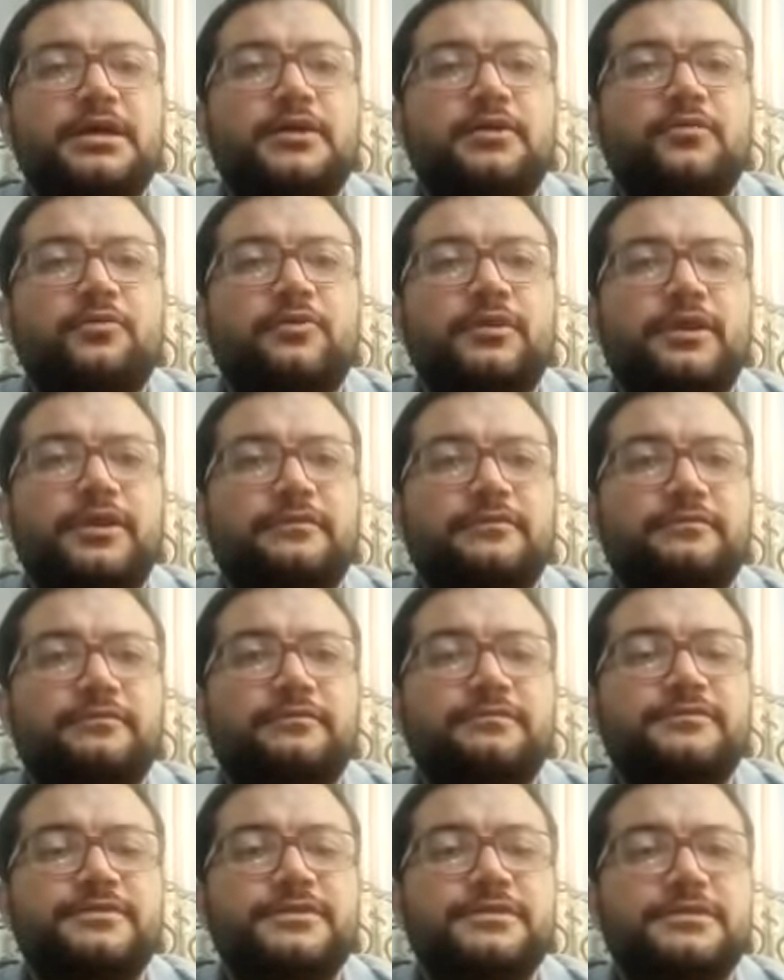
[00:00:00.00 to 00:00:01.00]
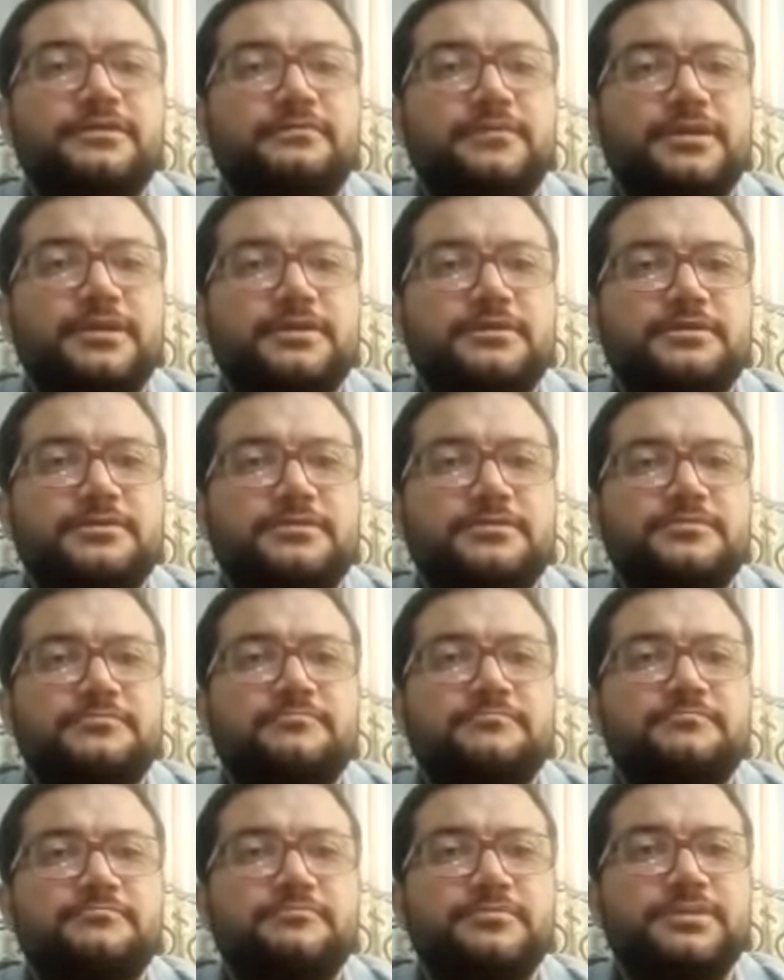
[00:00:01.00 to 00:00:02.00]
We give 30 ml
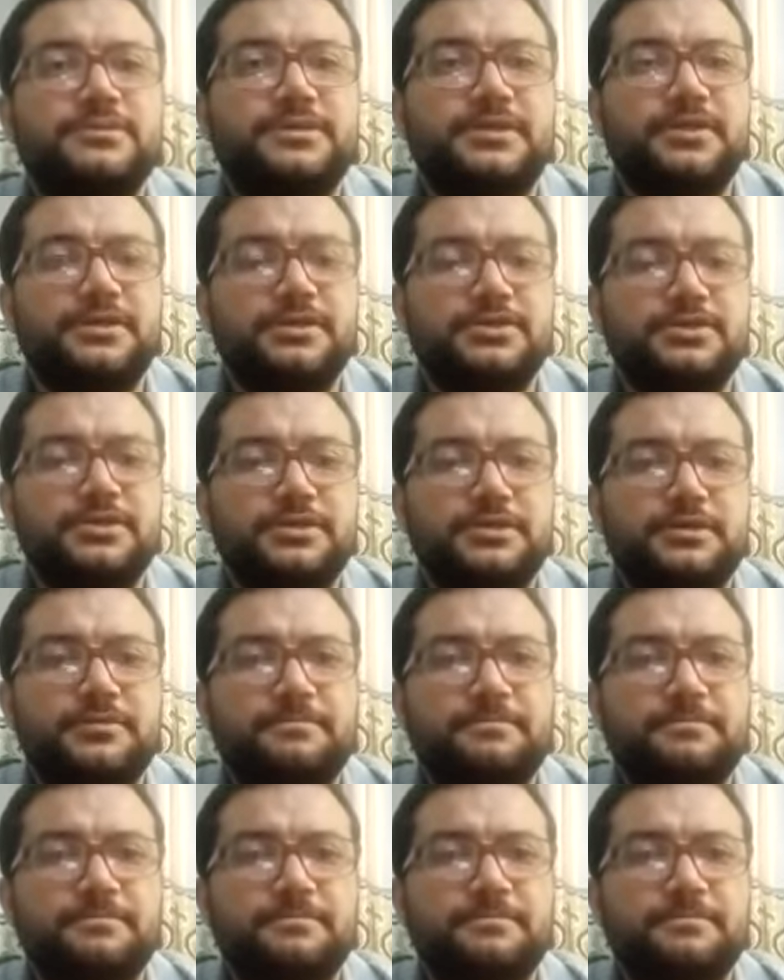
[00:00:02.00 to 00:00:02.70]
per kg